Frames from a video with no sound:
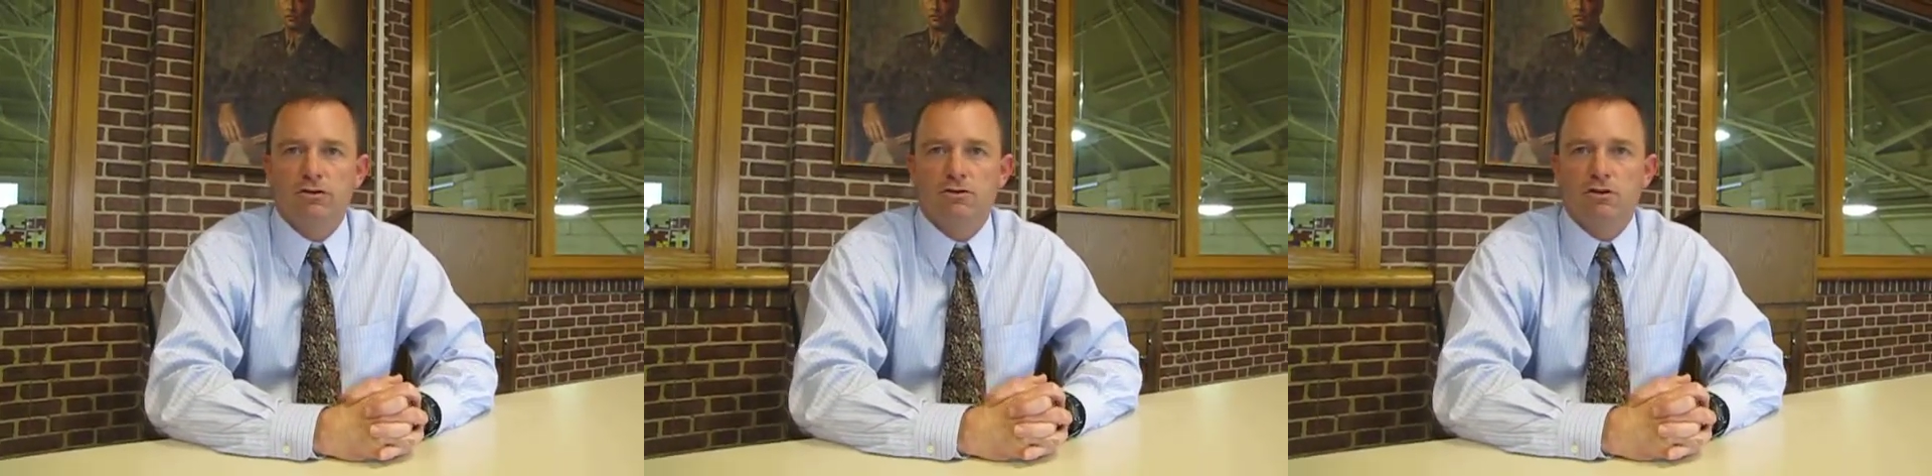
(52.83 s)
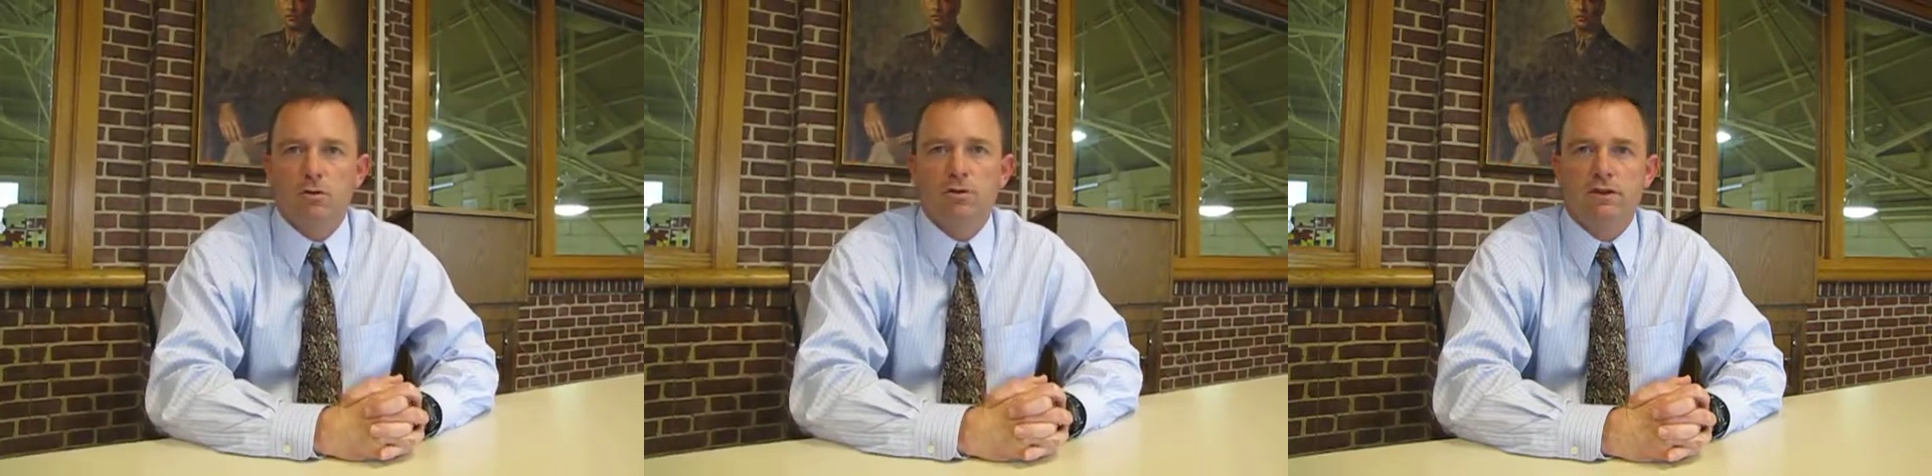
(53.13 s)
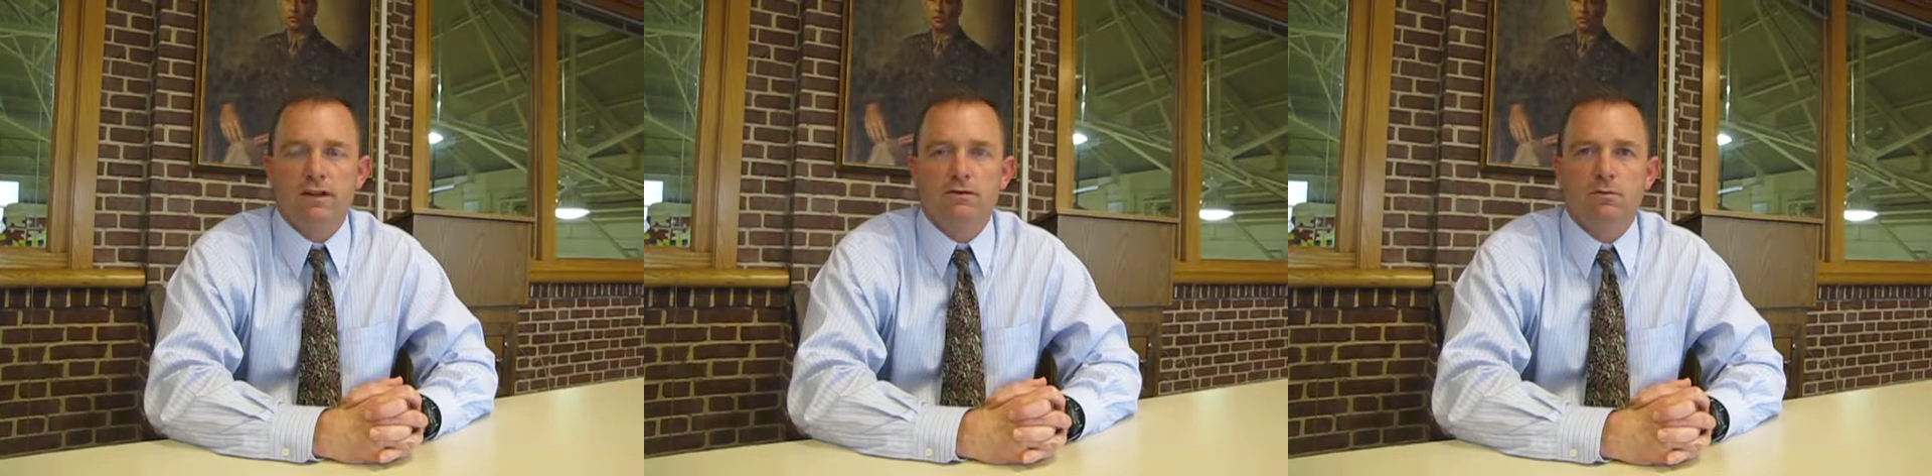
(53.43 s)
So we've
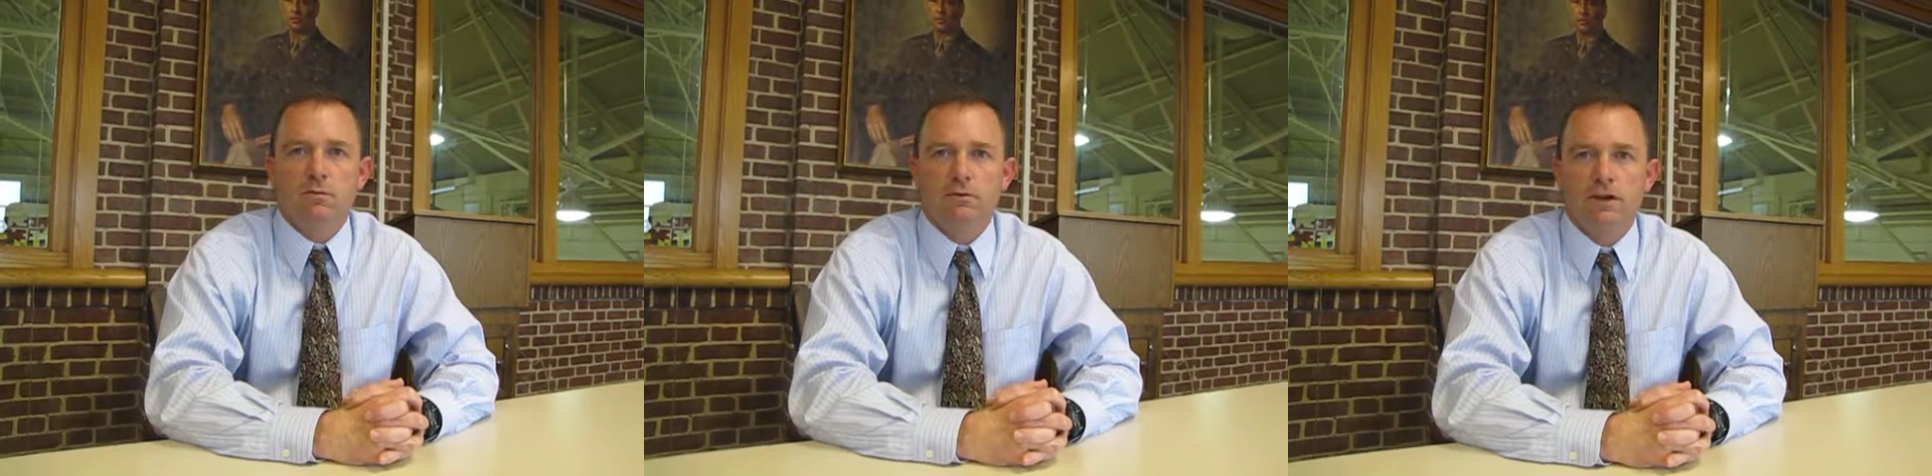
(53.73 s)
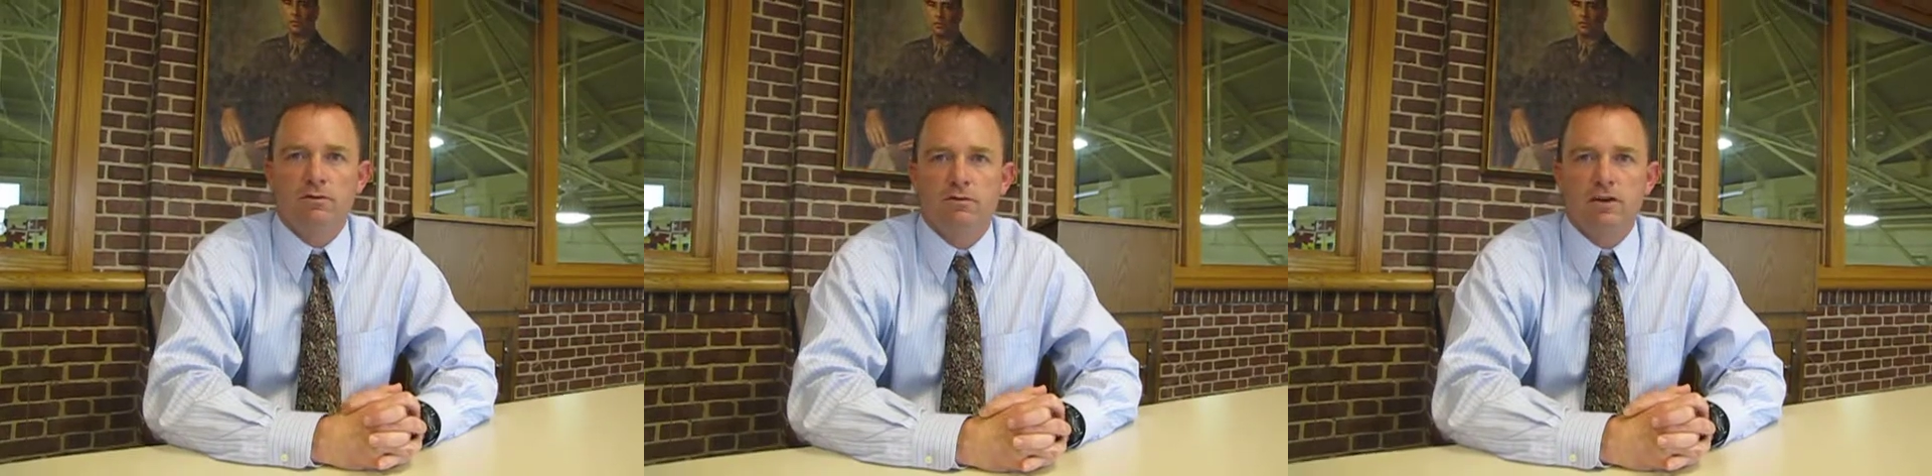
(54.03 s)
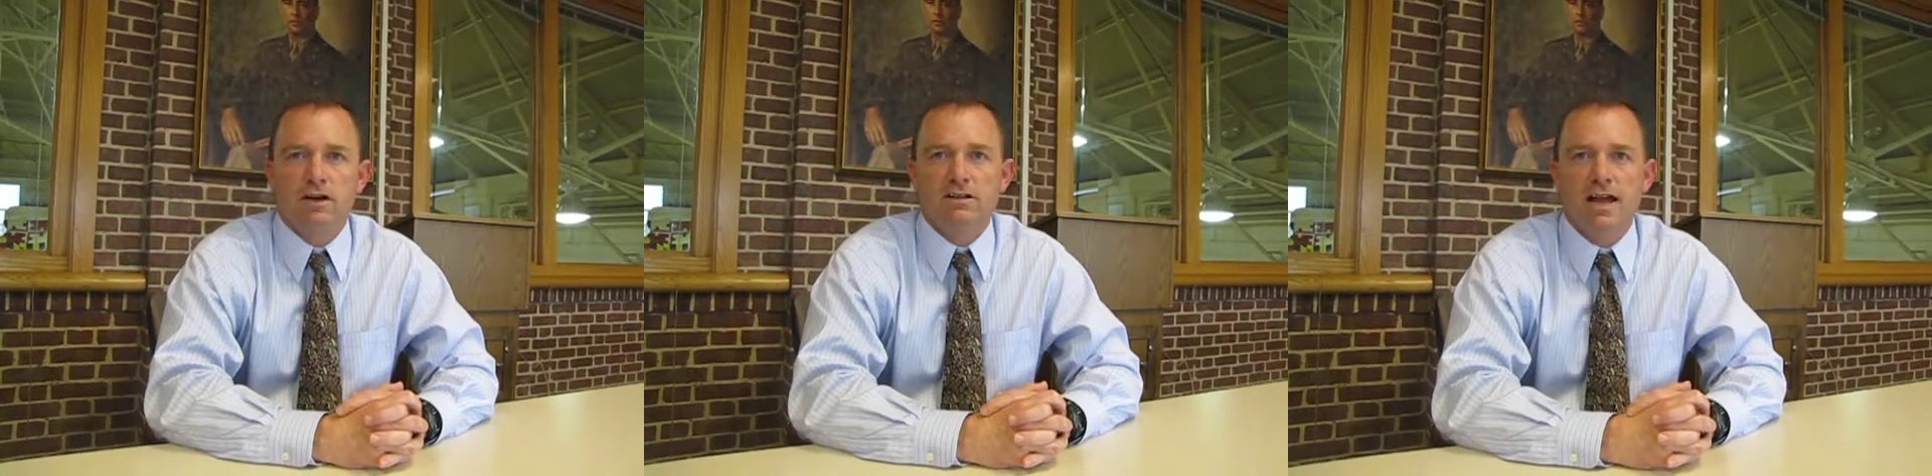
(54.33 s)
got some we've got some
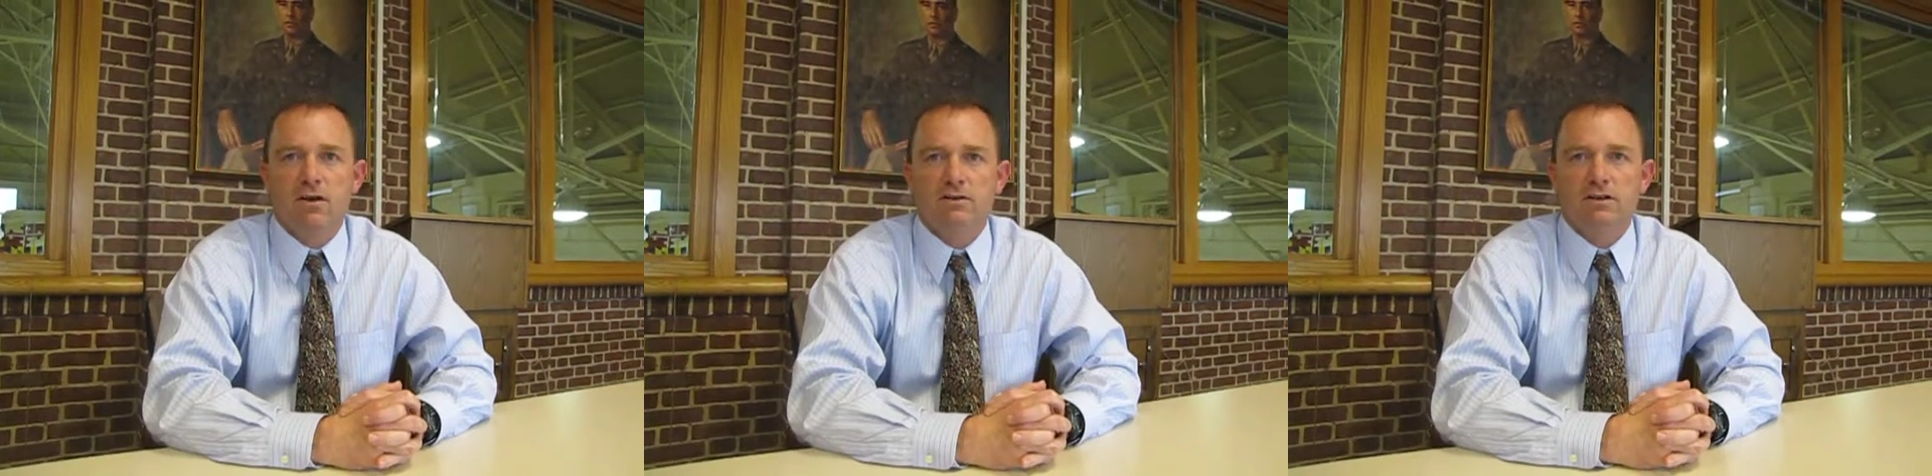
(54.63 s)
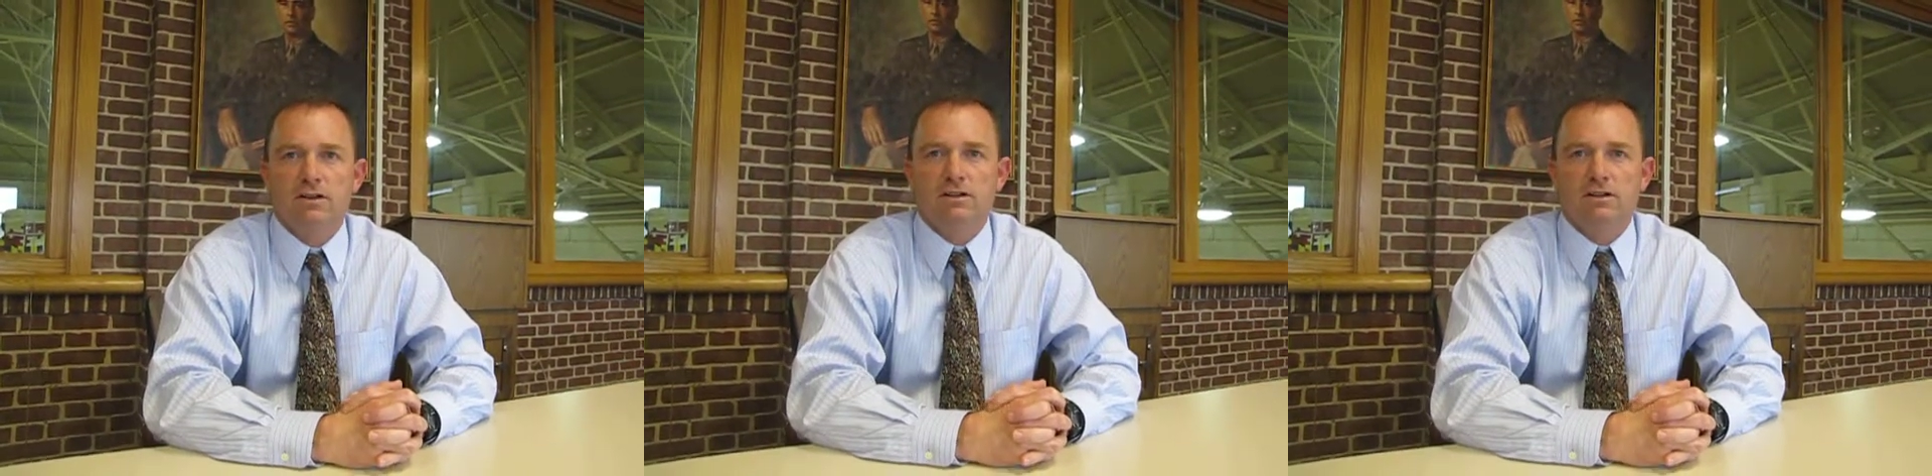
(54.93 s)
very talented